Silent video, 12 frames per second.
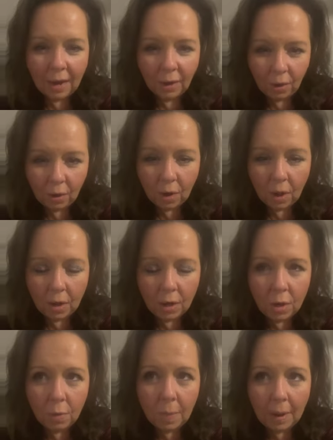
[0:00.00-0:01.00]
Now look
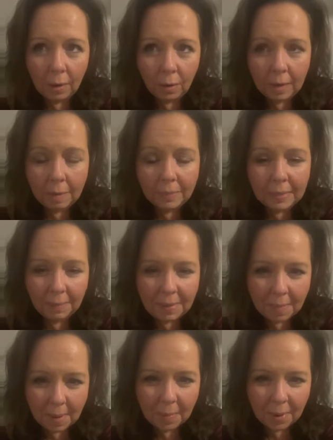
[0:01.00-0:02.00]
you by looking
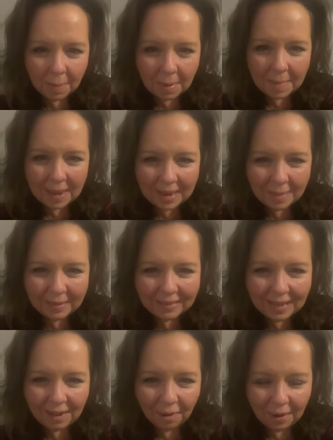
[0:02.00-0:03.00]
something Papa God by
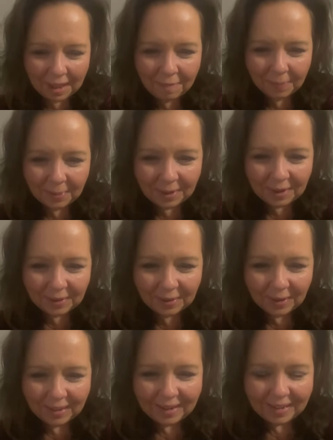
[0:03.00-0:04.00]
making inside long life blow
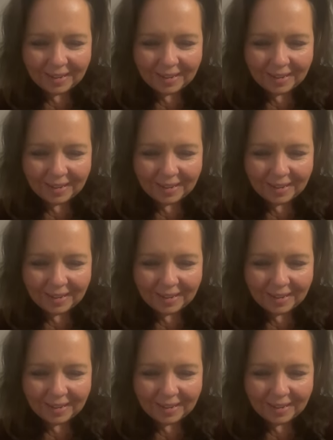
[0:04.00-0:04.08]
you.